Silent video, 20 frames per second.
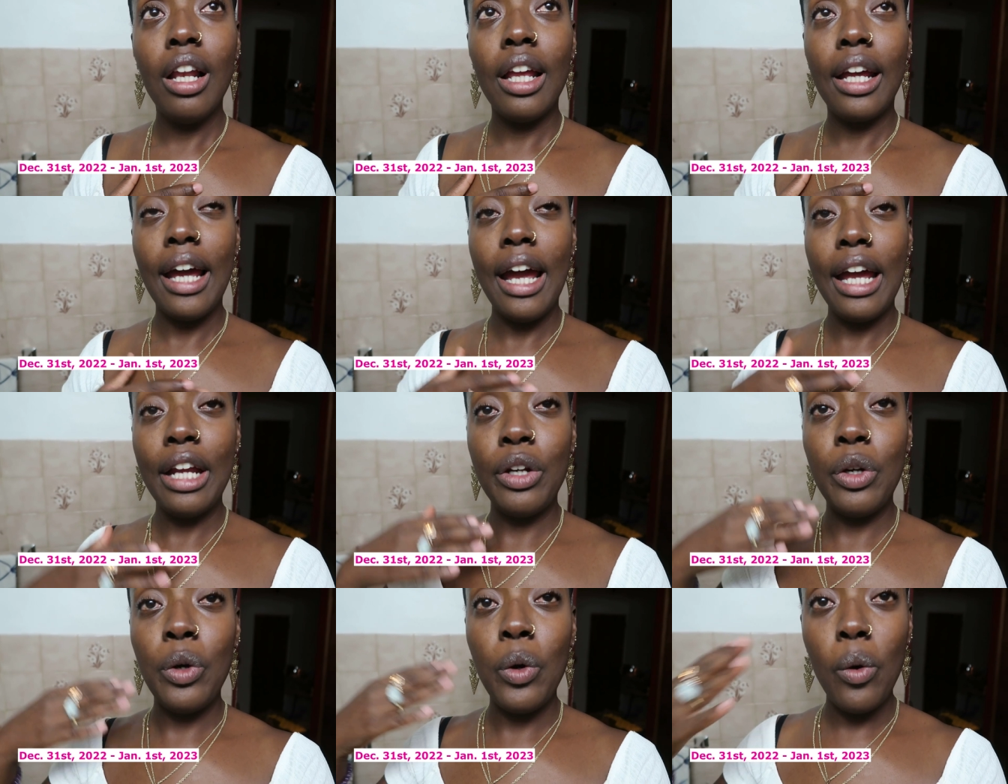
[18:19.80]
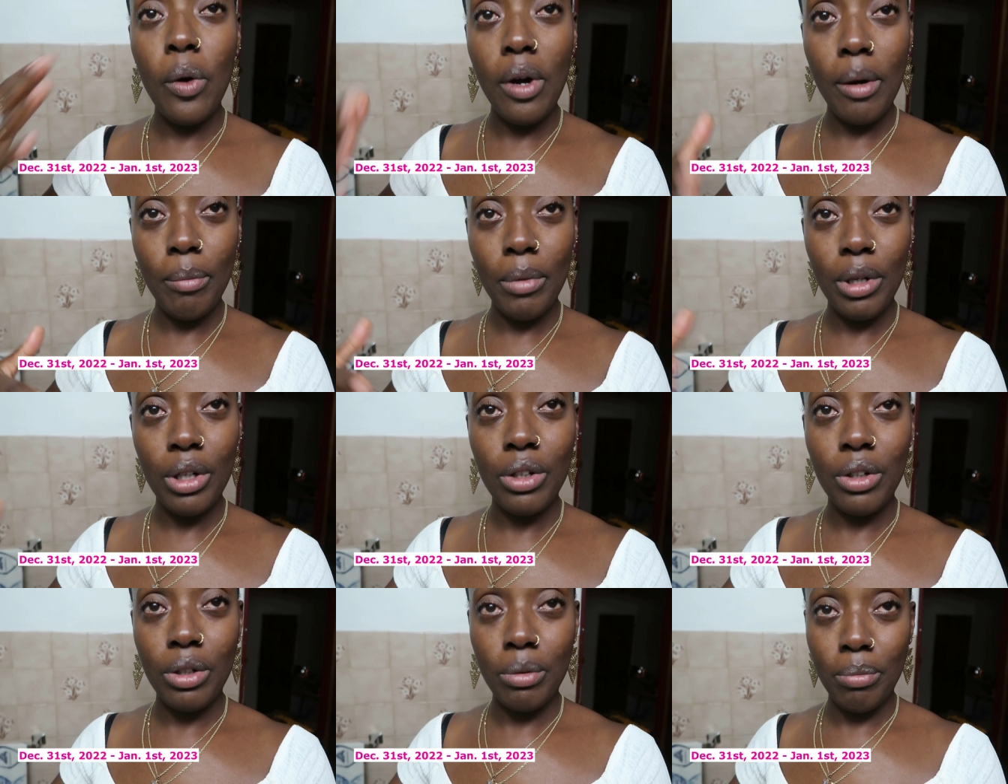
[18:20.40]
like i know
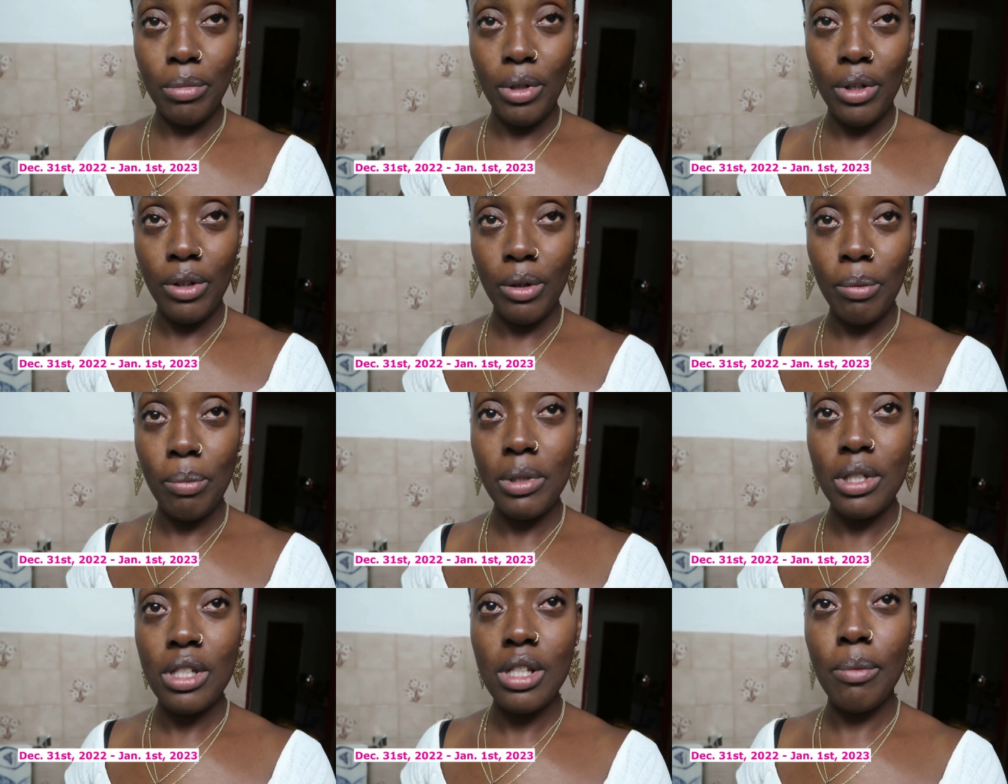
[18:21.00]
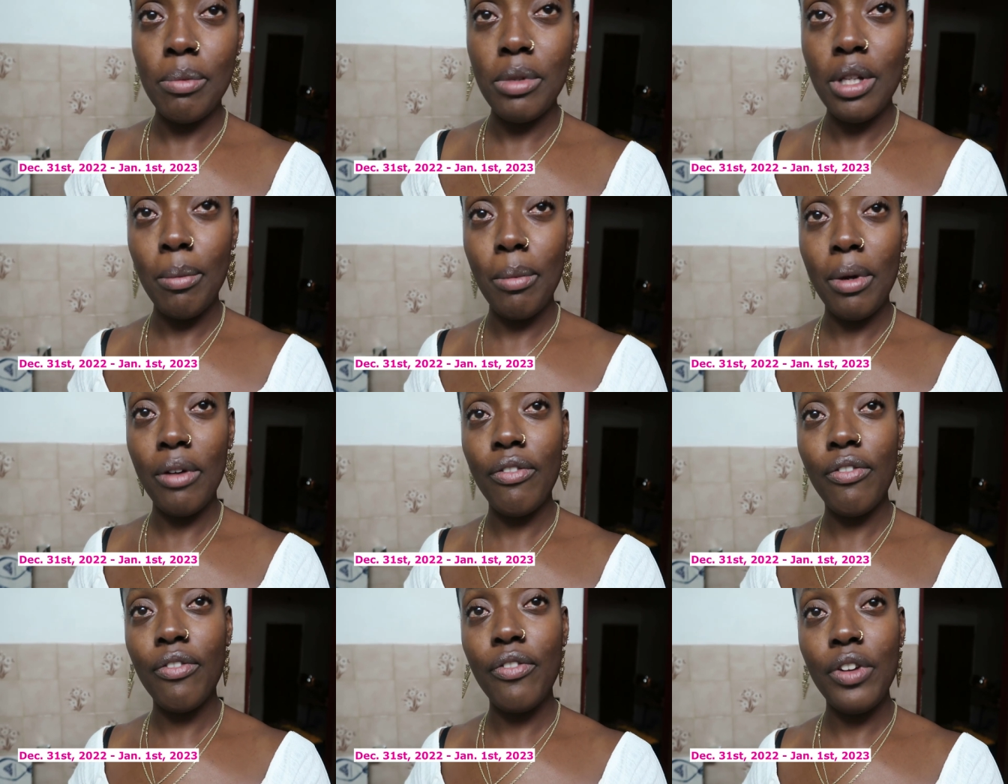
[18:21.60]
i'm a good mother but
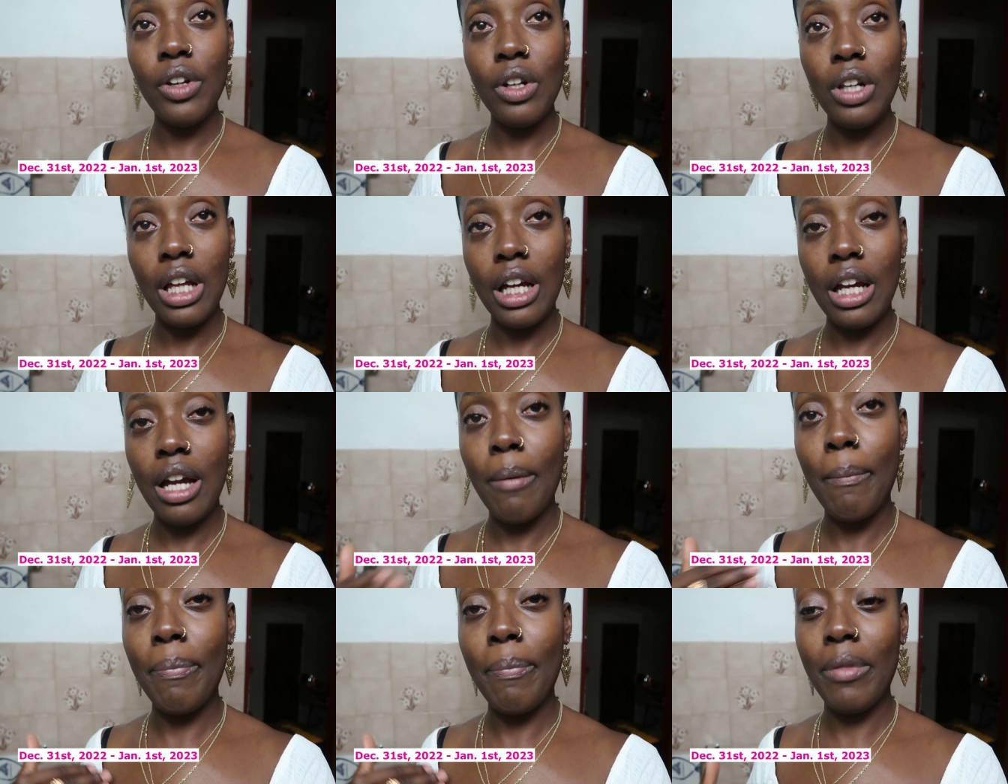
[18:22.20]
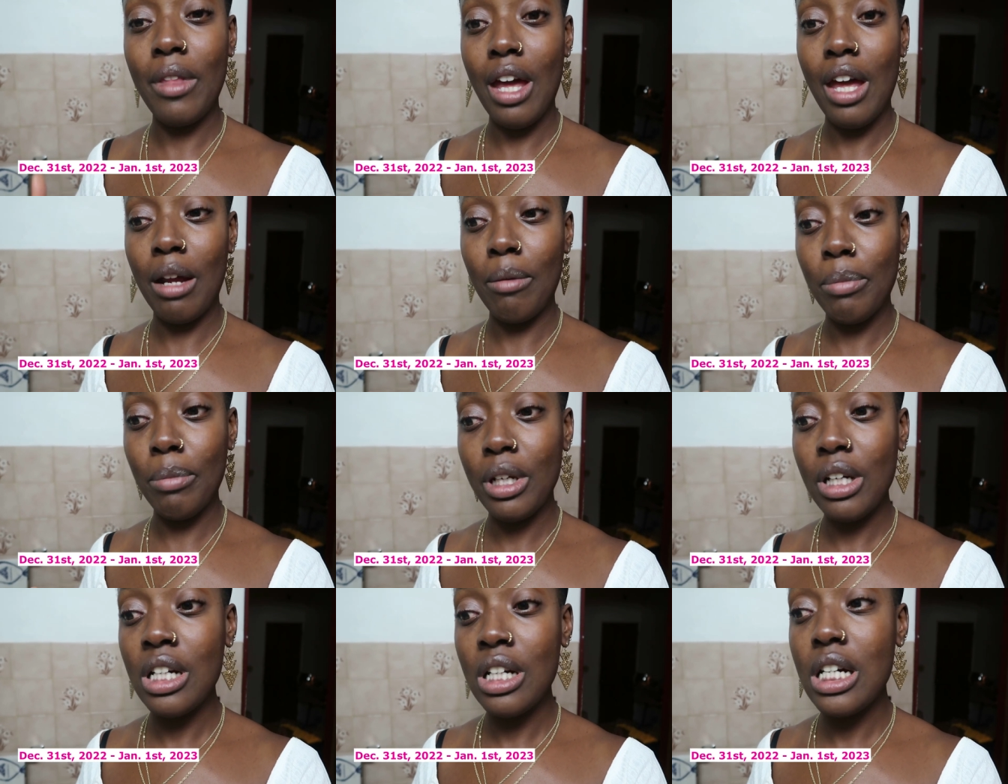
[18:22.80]
sometimes i feel like i'm
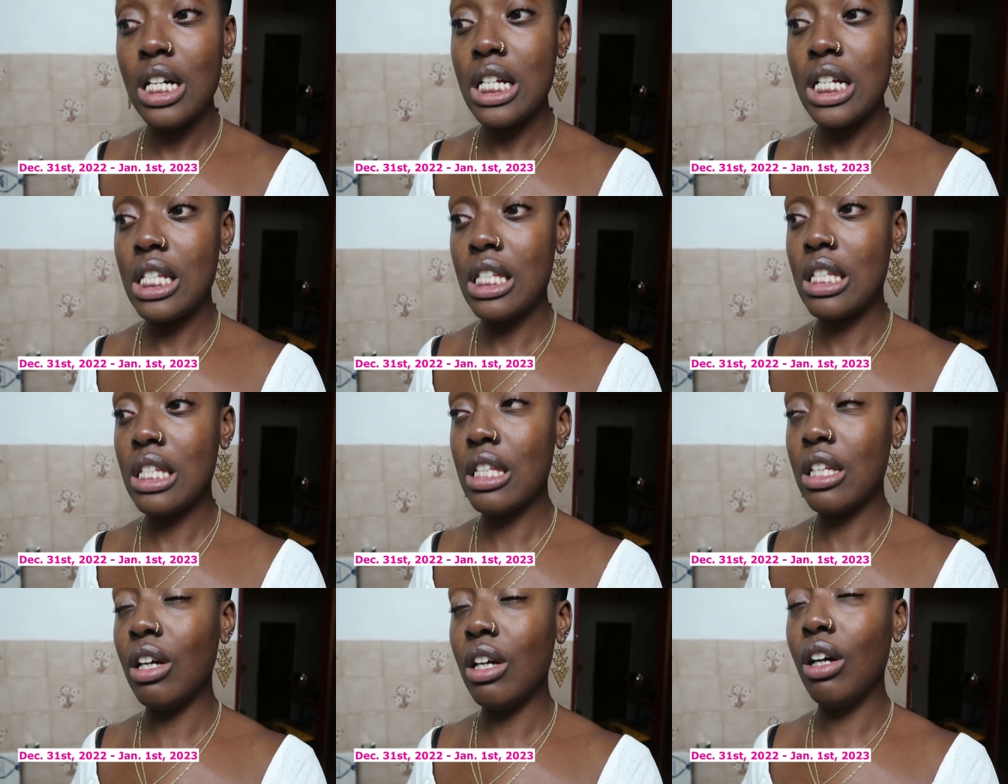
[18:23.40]
not because